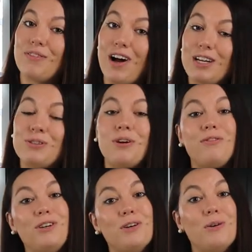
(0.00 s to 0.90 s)
move on to a
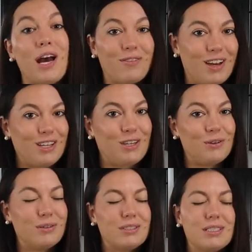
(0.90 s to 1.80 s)
few
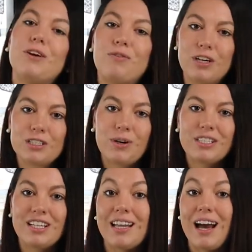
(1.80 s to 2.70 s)
FAQs. The first
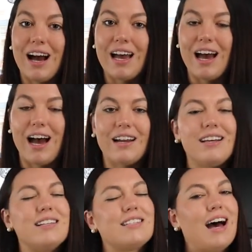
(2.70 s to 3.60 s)
question that I had
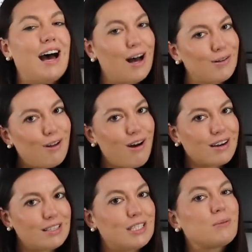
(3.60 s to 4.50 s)
is, how long
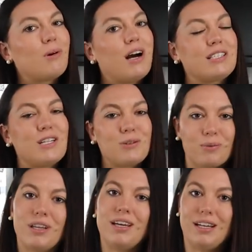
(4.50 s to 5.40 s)
is this process
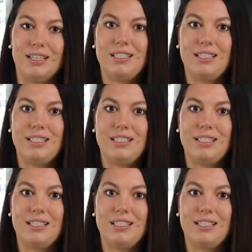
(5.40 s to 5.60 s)
really gonna